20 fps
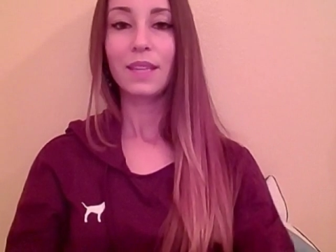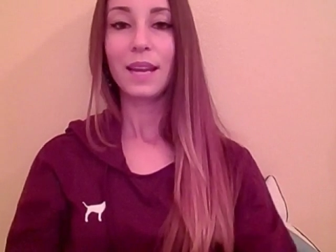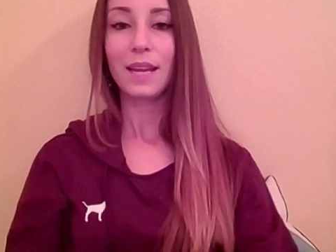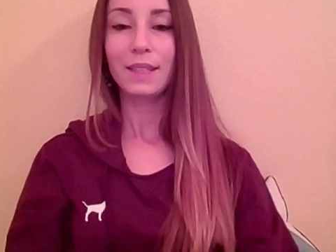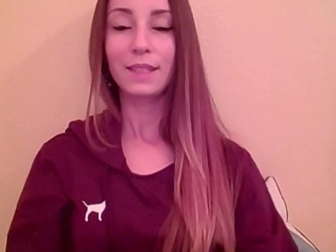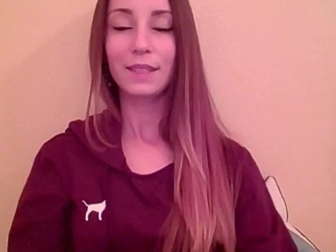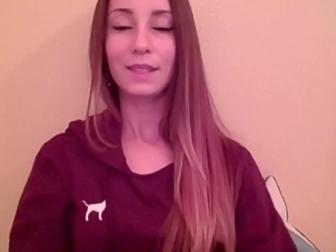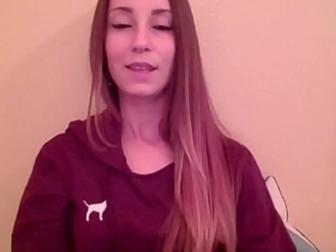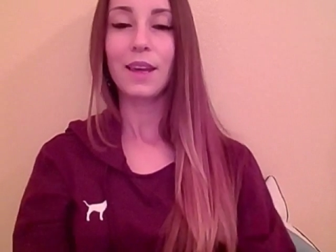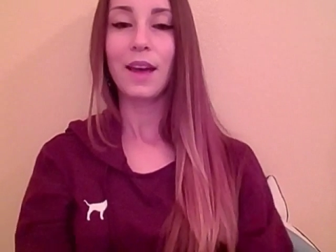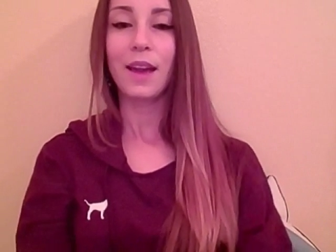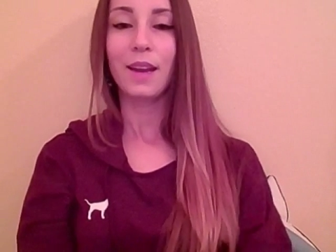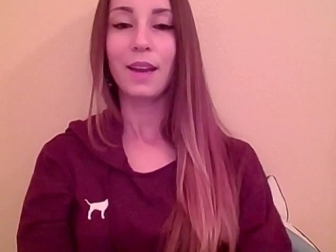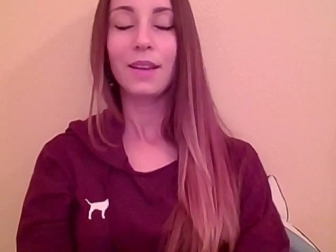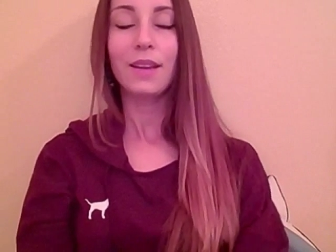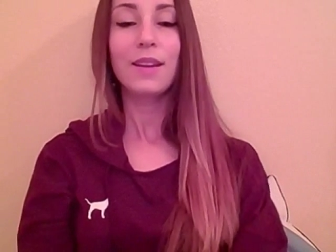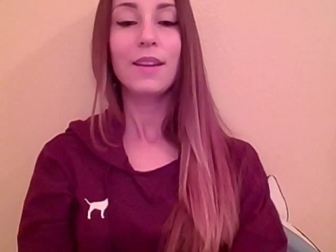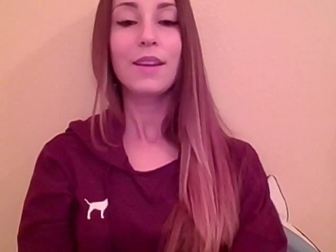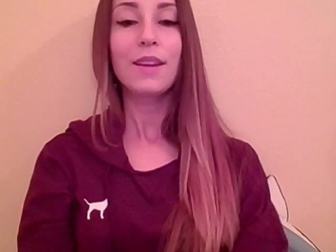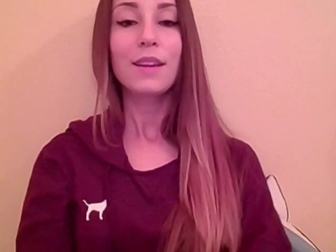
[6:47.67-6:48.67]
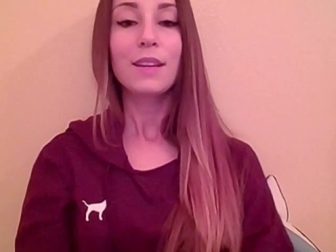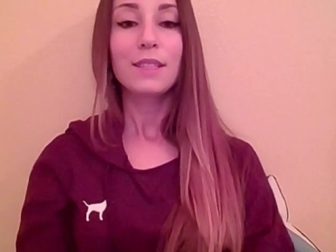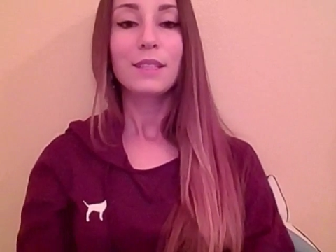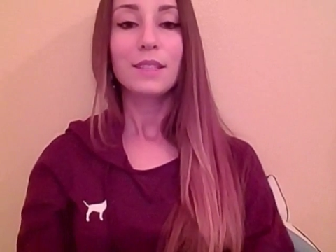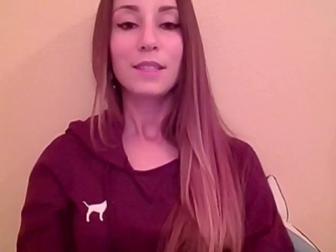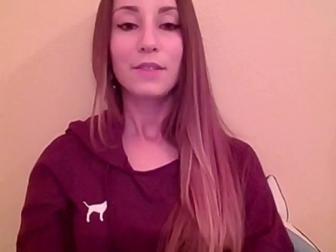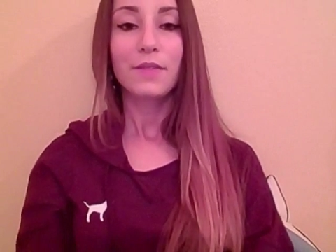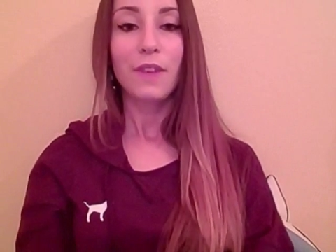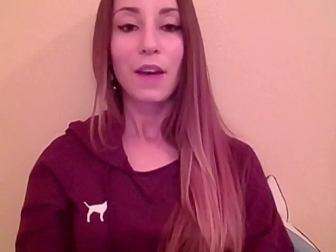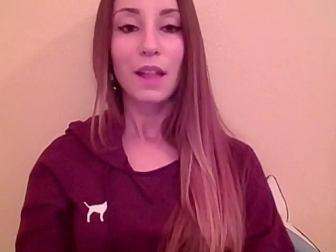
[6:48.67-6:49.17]
Next slide.
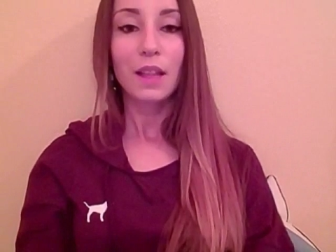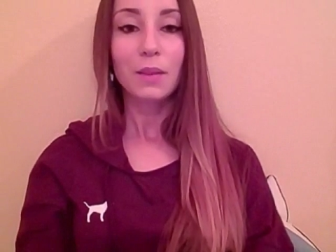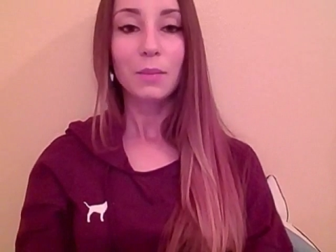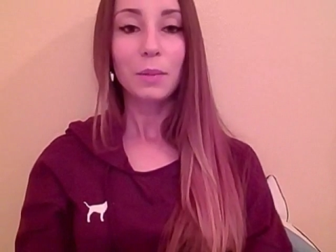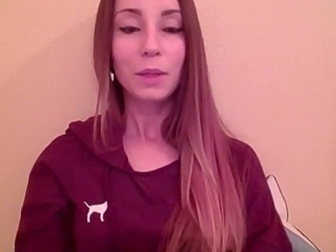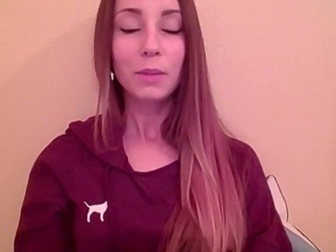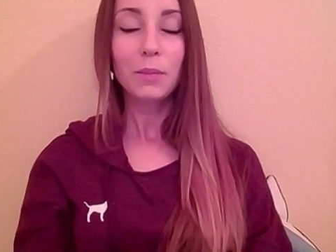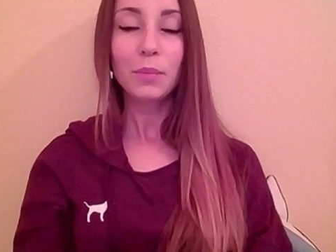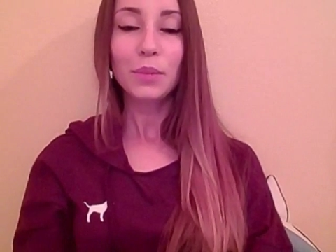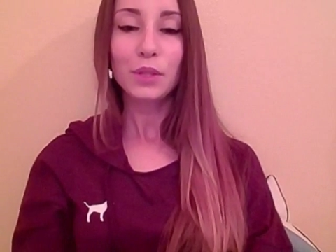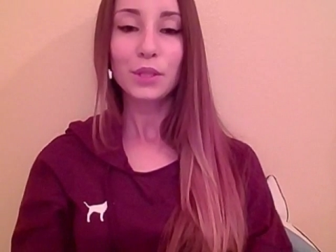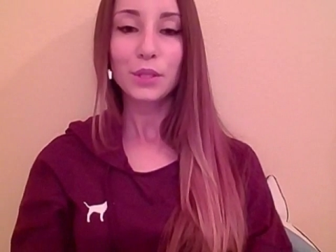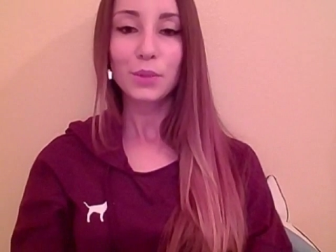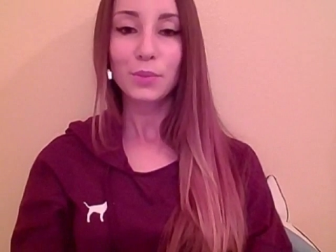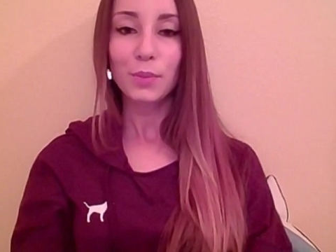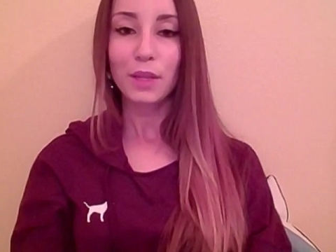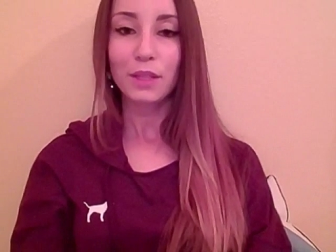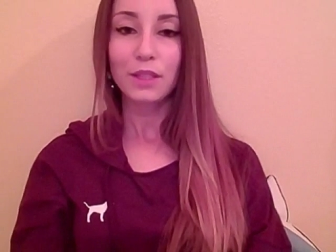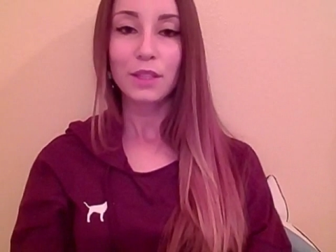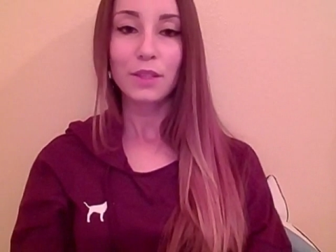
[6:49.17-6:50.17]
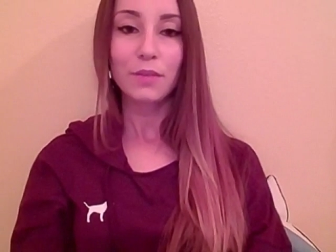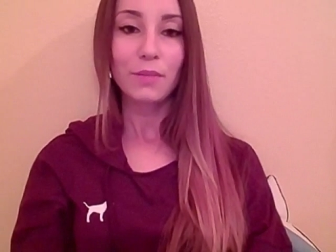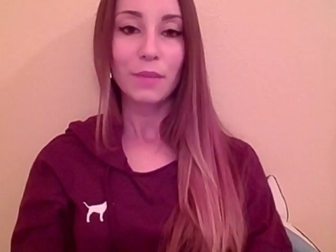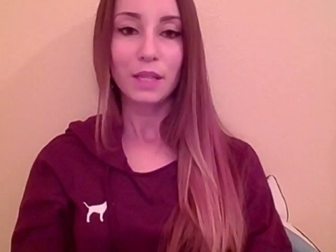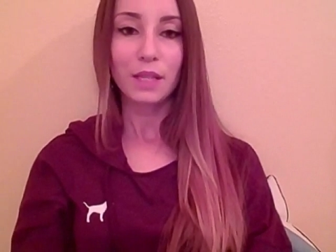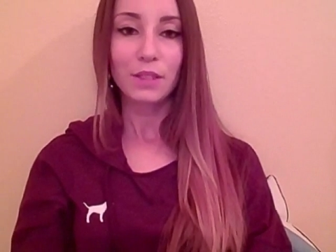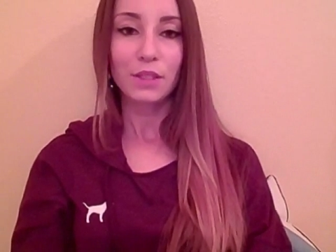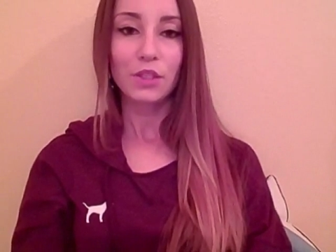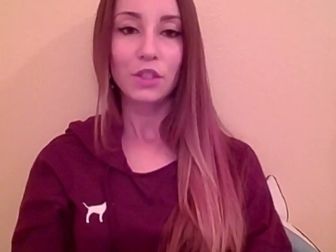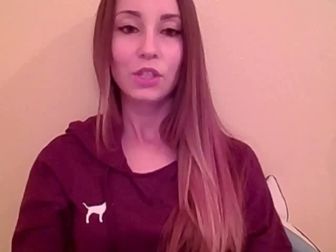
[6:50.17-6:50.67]
Developing persuasive
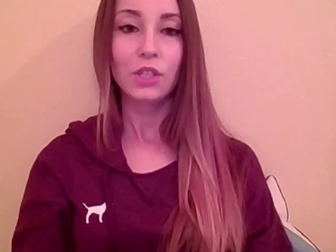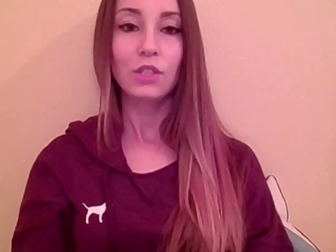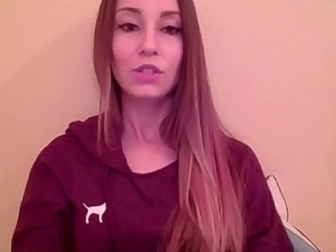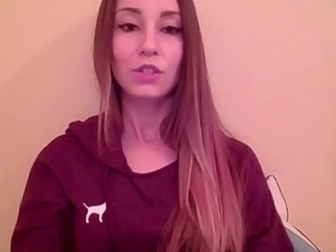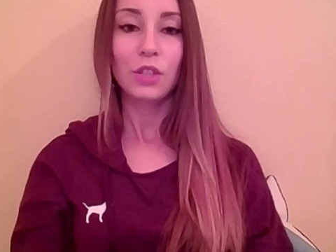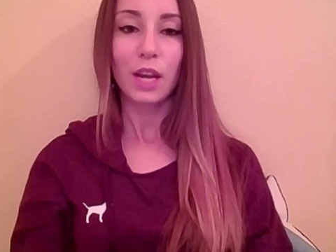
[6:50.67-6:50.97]
messages